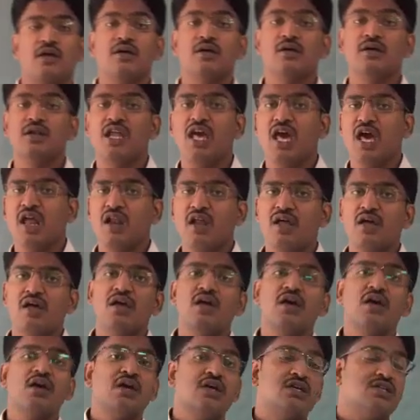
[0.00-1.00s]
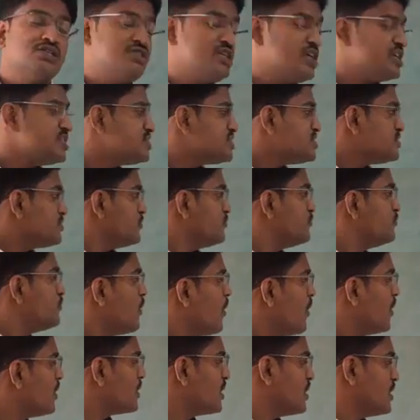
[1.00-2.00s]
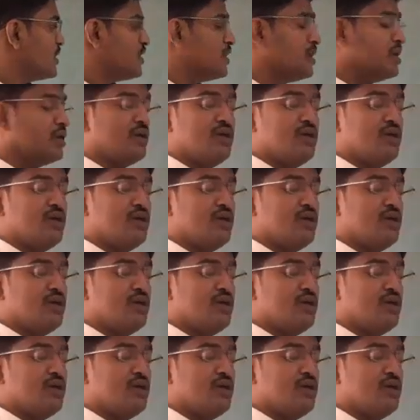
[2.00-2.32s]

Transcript: Clear? Just for